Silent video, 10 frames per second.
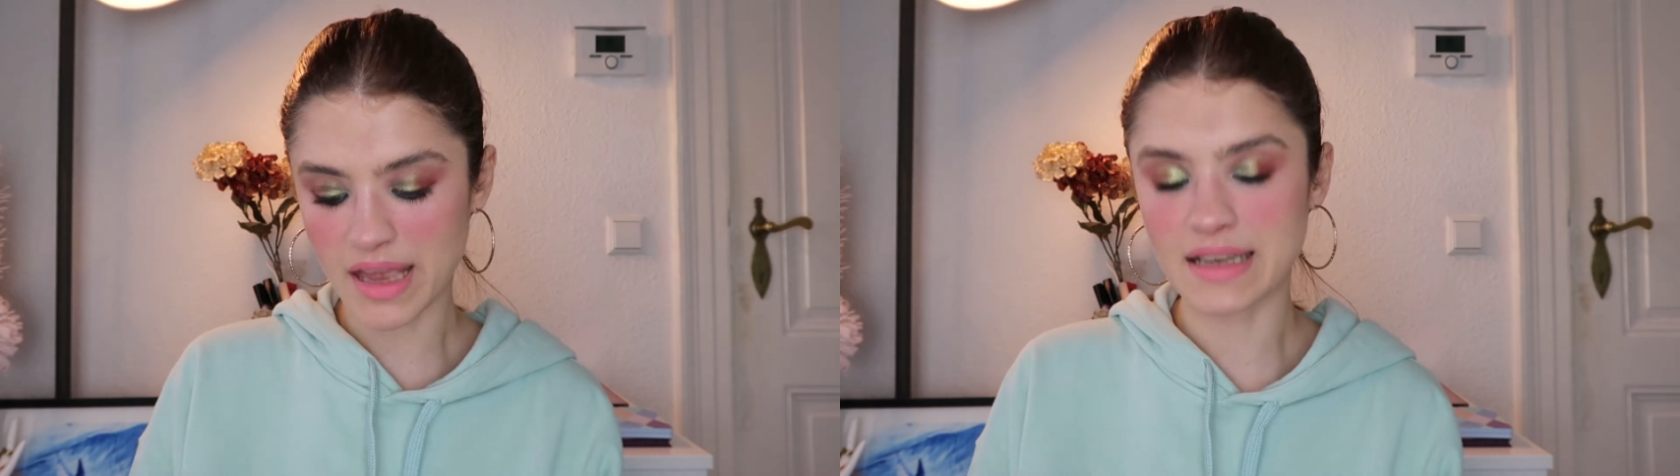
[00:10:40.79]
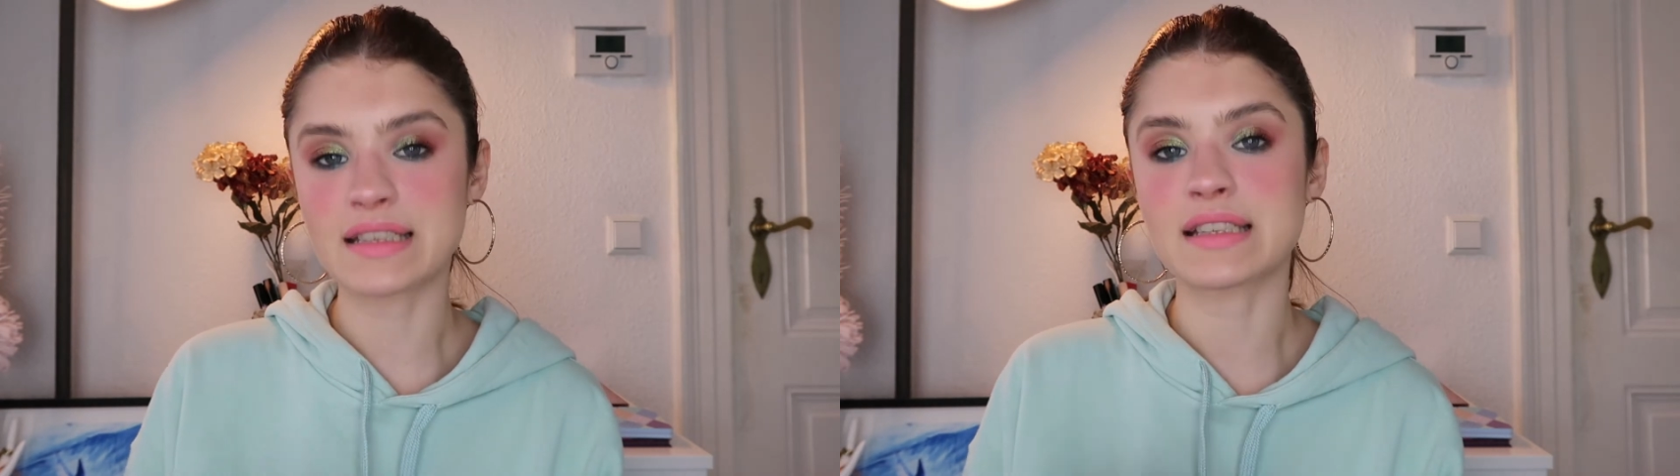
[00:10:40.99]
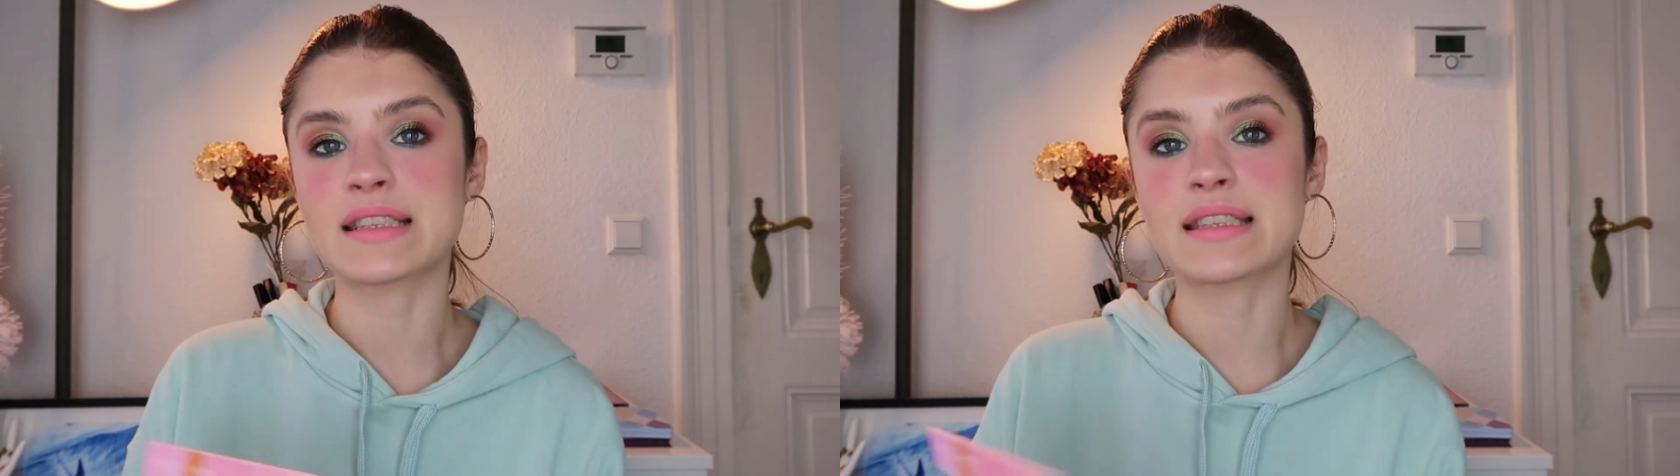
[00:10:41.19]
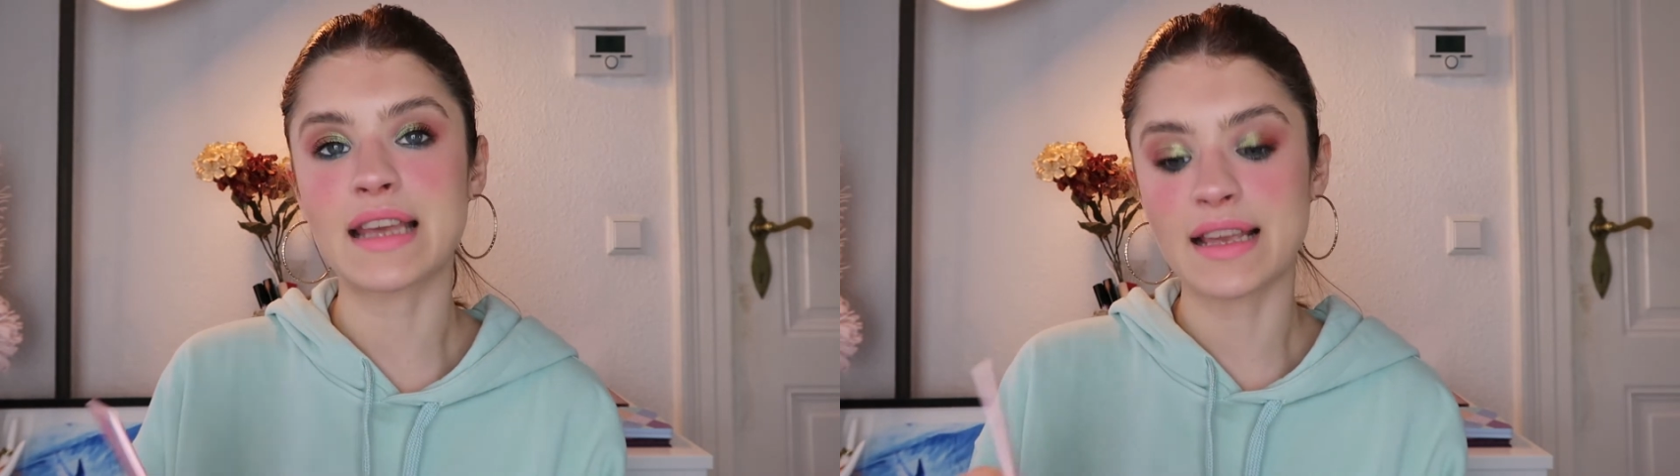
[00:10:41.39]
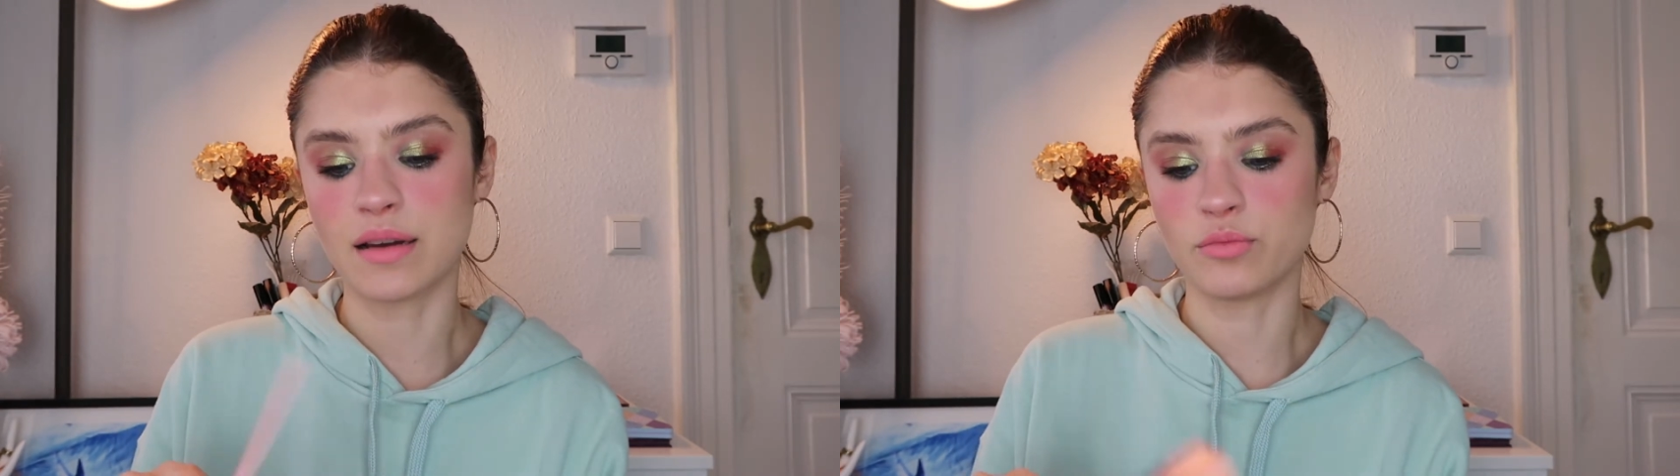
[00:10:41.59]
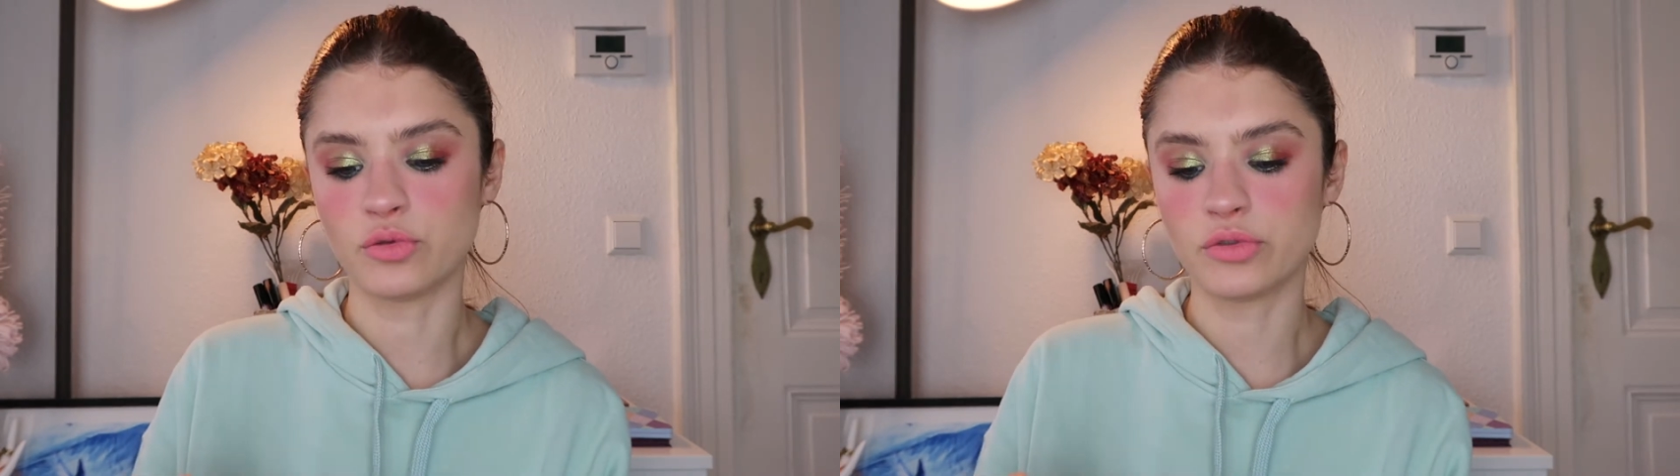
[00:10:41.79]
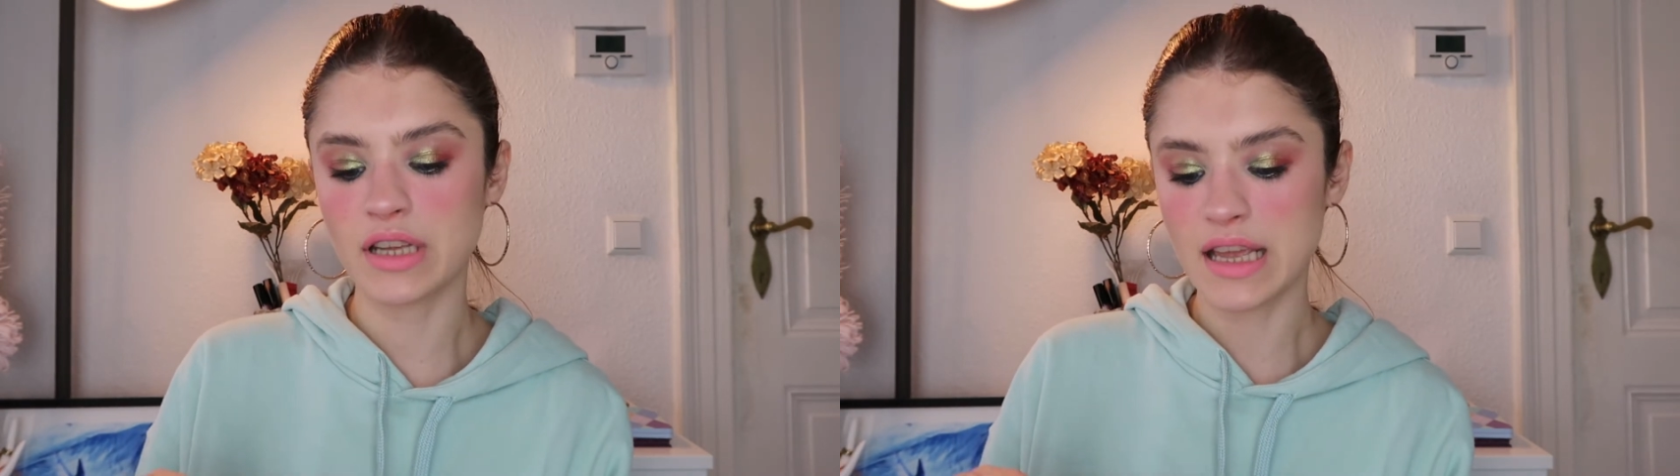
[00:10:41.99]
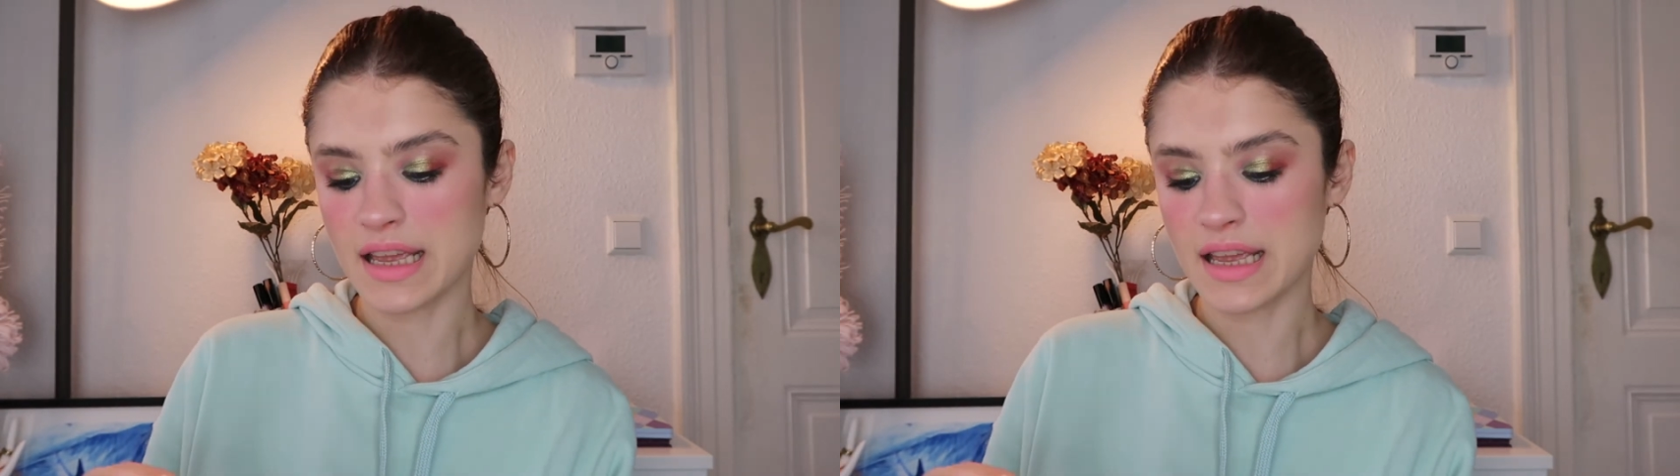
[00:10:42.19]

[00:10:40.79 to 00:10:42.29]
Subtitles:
and Sailor Moon.